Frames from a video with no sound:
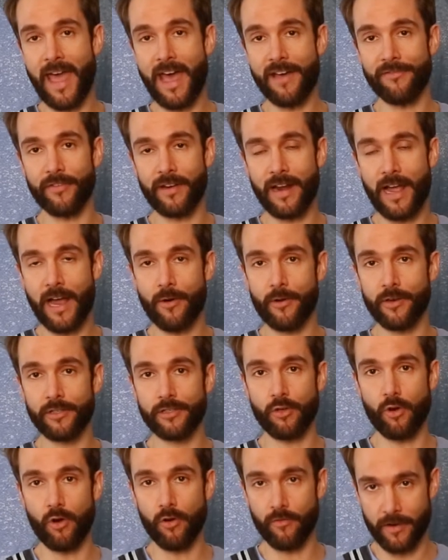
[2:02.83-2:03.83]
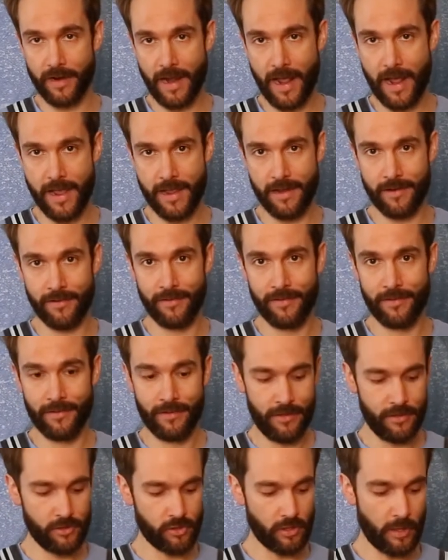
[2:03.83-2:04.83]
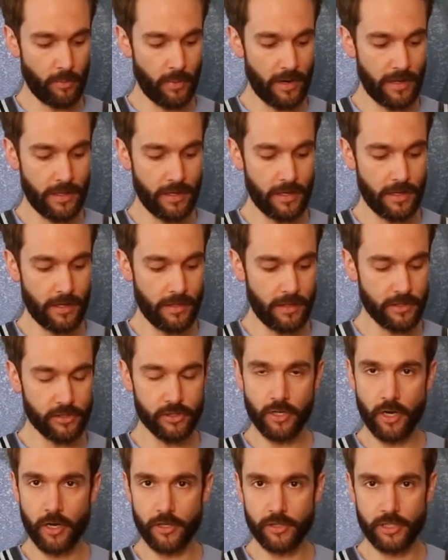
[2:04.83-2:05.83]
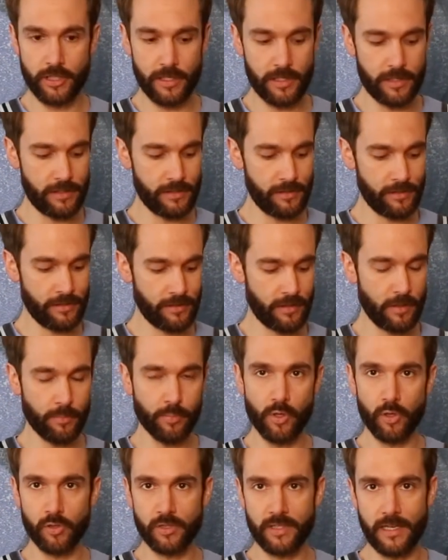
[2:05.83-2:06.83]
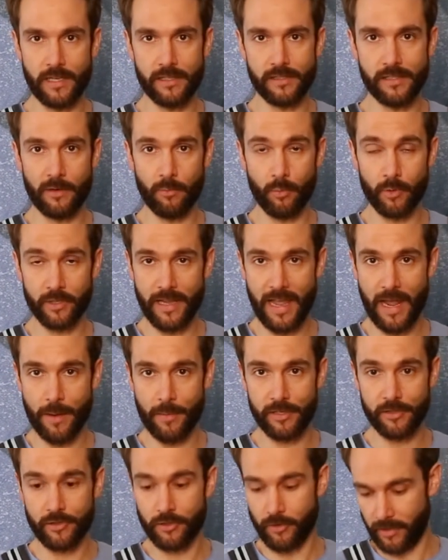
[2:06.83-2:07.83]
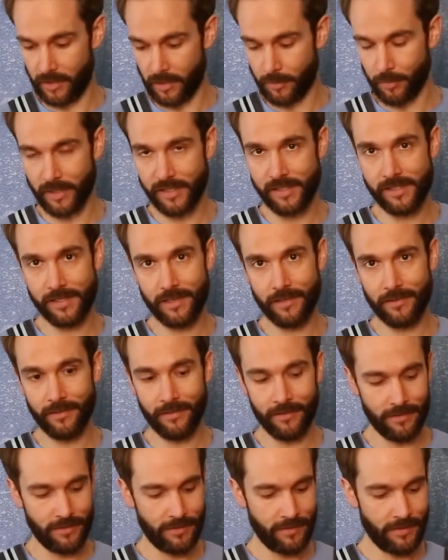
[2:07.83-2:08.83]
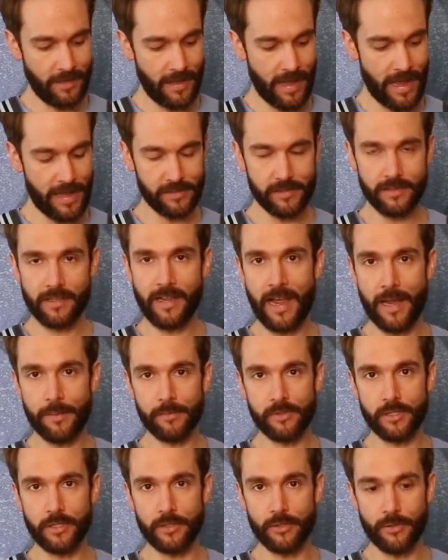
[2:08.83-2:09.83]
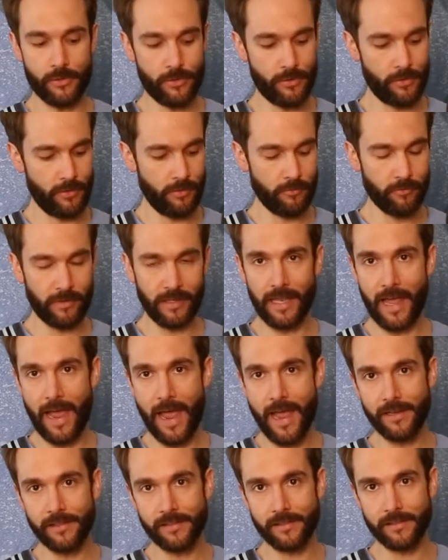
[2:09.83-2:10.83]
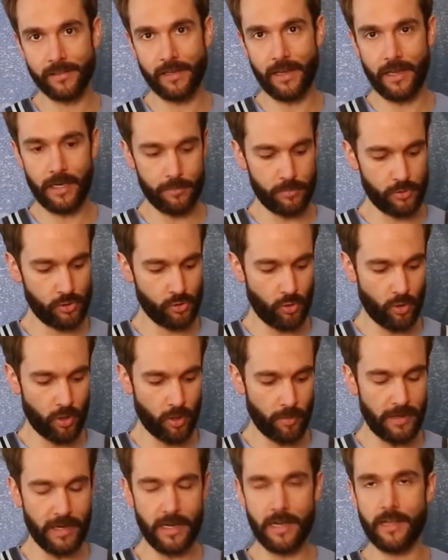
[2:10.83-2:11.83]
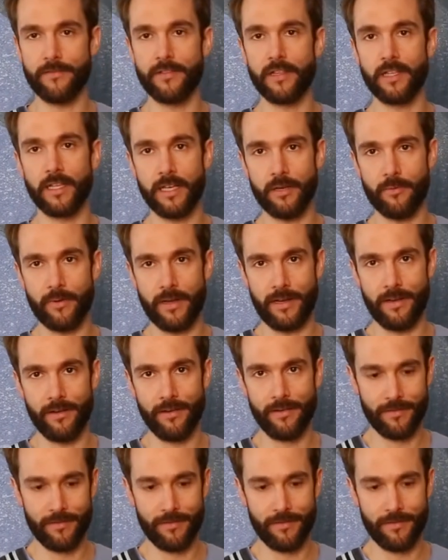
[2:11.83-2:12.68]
half an hour to overnight. So that way the, the starches, the proteins that were damaged during the blitzing has time to relax and absorb any of the liquid.